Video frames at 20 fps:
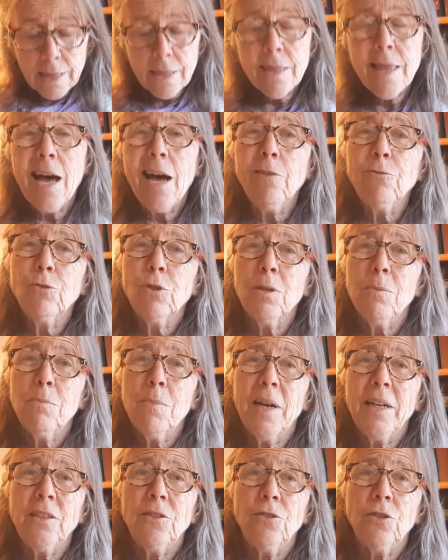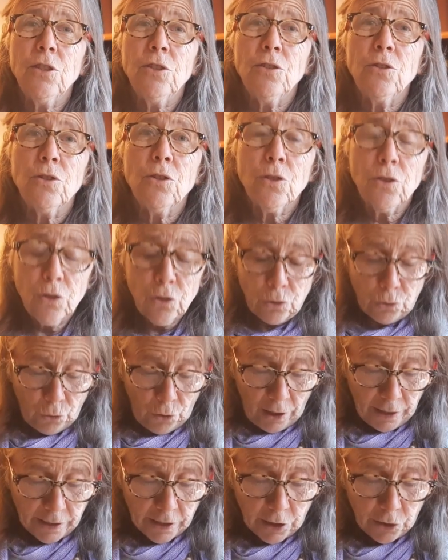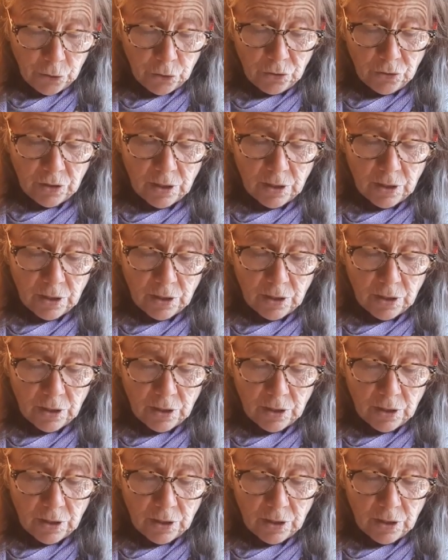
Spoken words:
That's what my sister Troika used